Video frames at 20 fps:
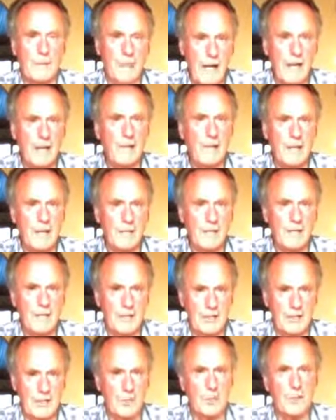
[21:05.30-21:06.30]
back
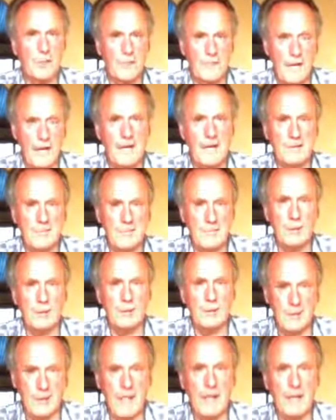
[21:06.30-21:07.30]
wheels. A 205
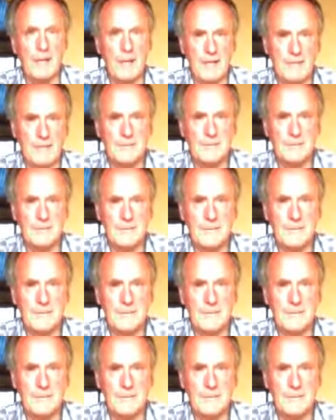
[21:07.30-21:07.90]
smoking the back wheels.